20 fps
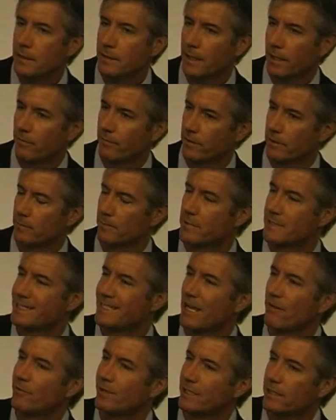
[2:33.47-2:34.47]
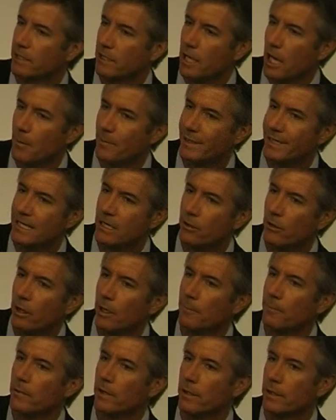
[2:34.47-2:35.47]
kind of the seventies in the Common
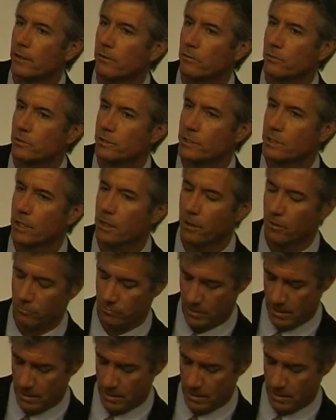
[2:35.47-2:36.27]
Era uh, or so,